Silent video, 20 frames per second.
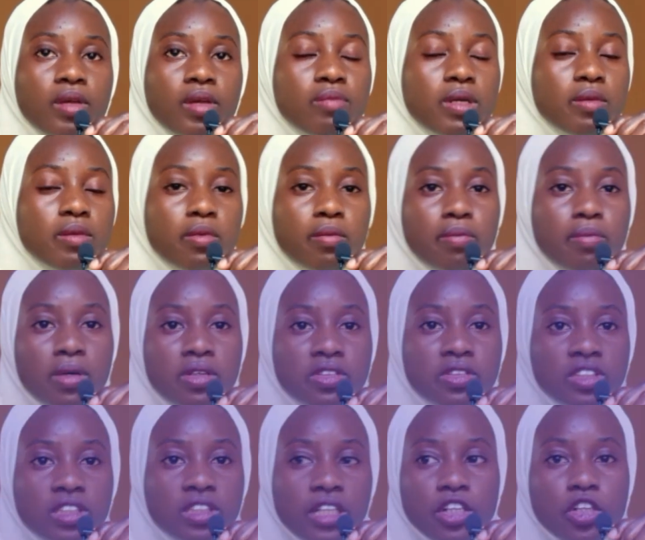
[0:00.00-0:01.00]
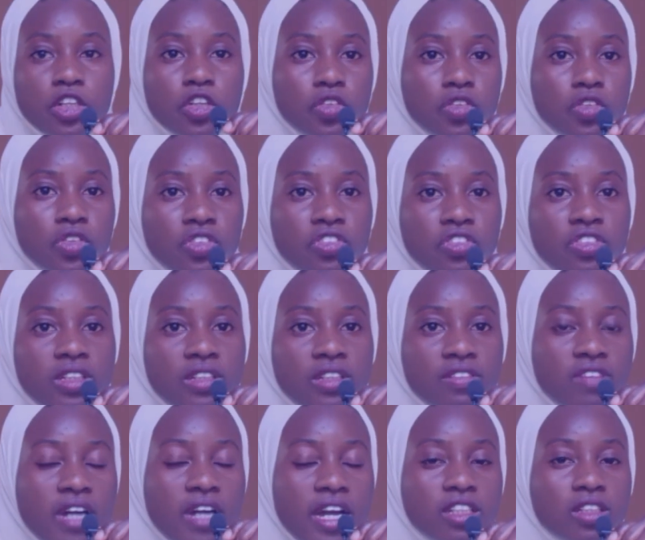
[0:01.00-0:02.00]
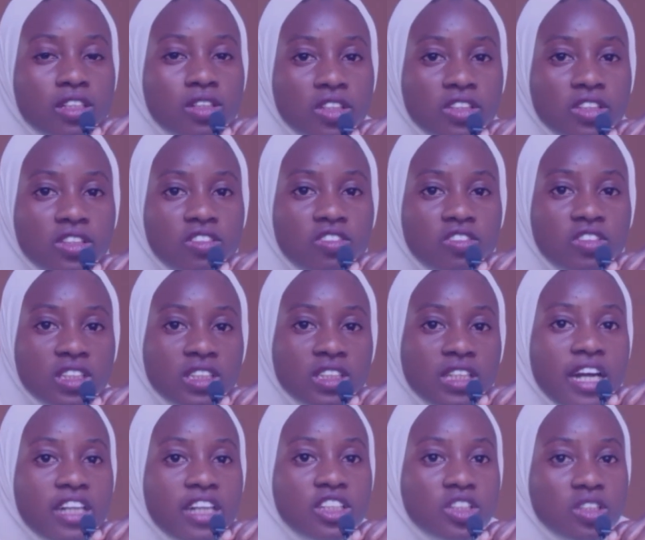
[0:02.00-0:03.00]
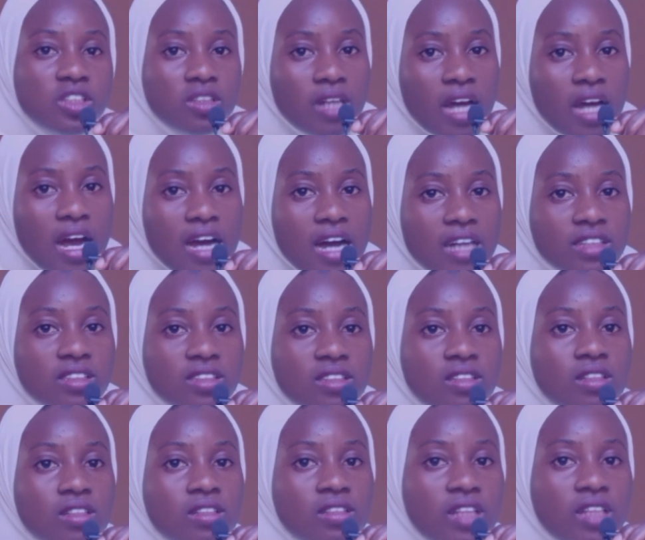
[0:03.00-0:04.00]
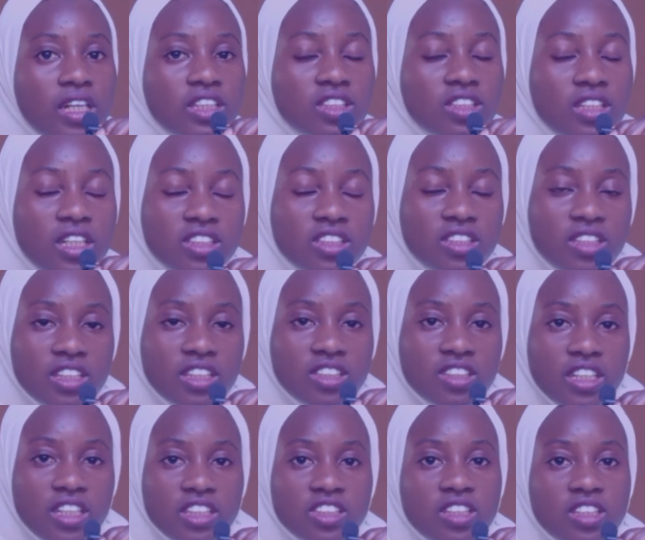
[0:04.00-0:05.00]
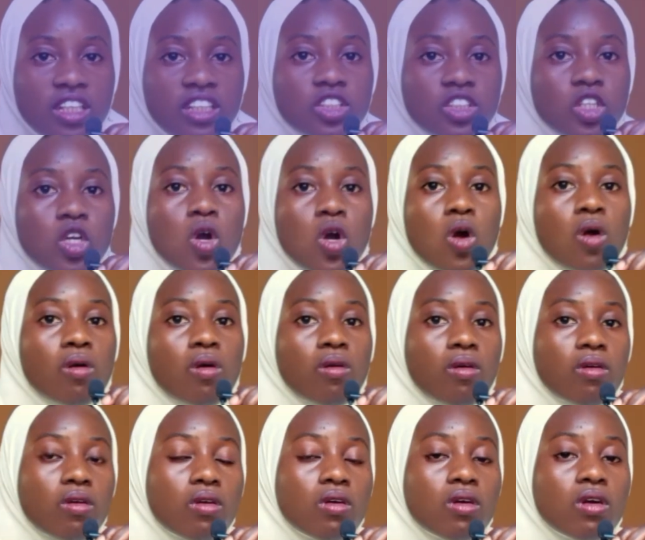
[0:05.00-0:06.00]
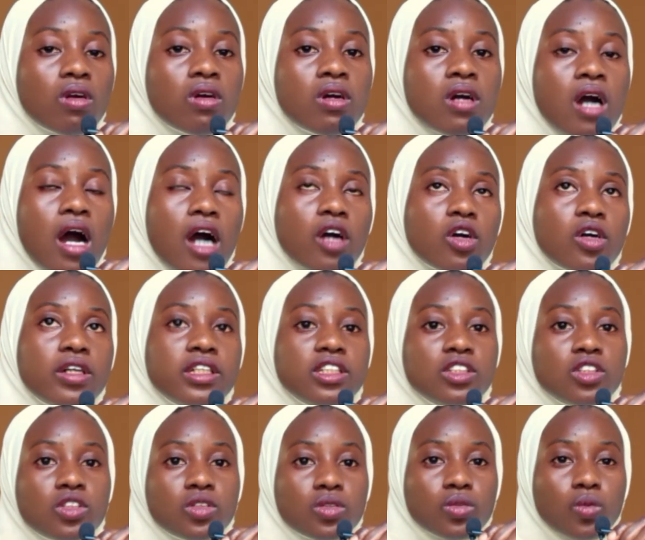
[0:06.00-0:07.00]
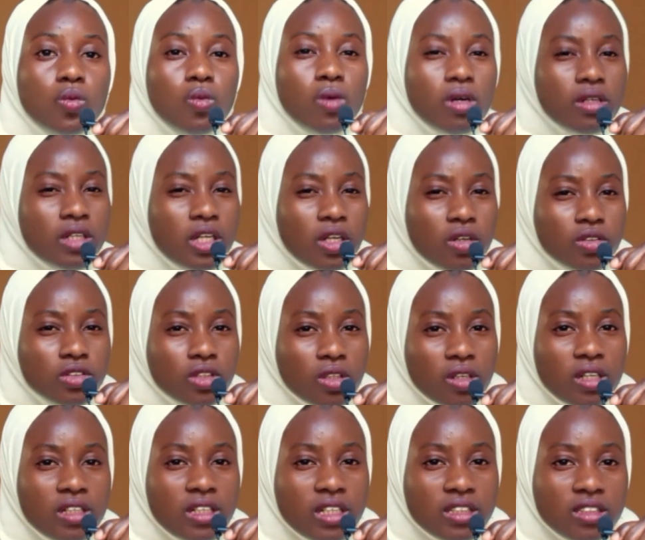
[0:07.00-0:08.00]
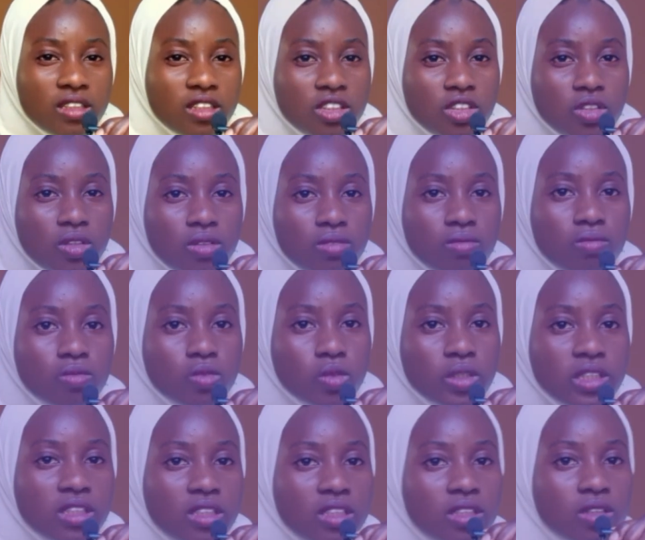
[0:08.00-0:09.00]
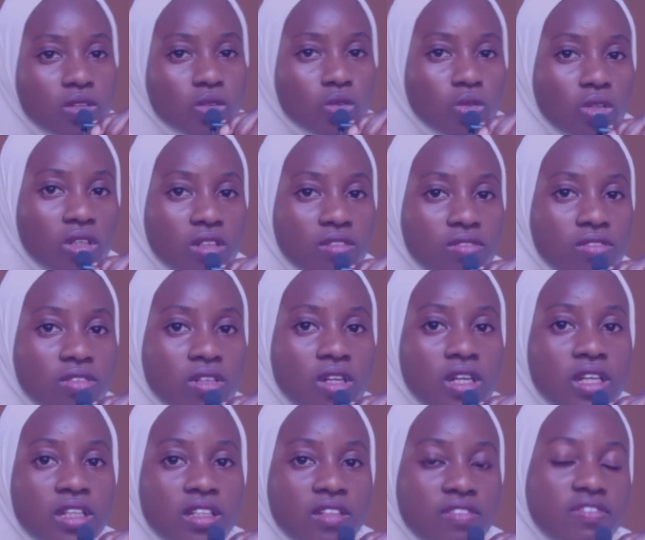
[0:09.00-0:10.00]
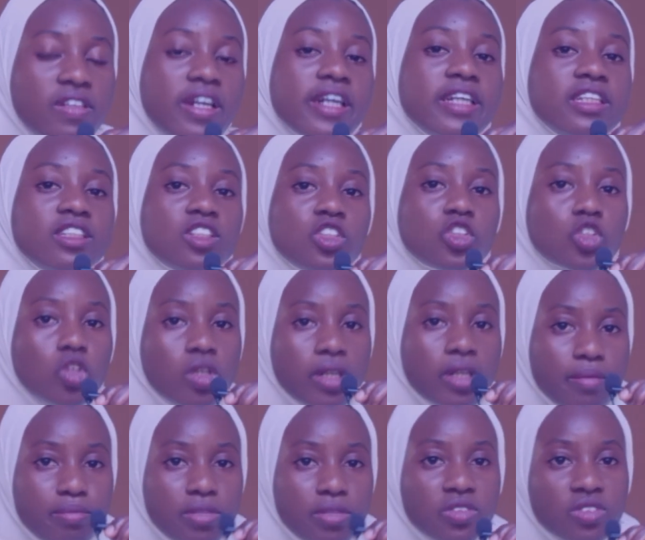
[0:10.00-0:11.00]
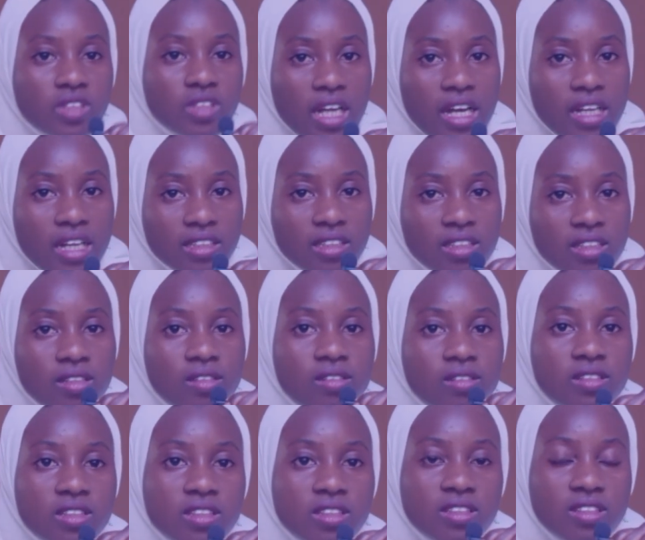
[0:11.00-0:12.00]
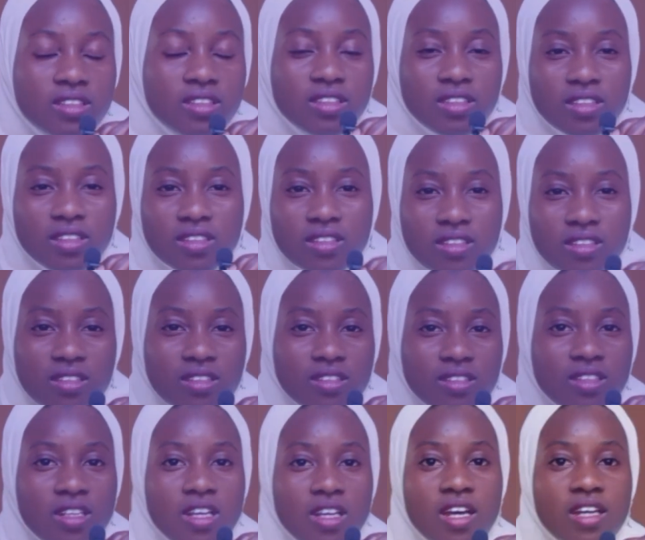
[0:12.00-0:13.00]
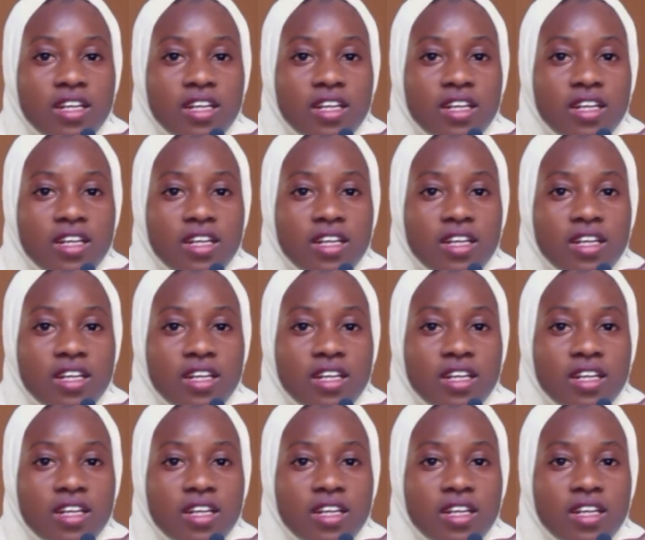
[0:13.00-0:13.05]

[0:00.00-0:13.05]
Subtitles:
maybe Burns and Grove defined nursing research as dash dash dash dash dash, or according to World Health Organization 2012 defined drug abuse as this.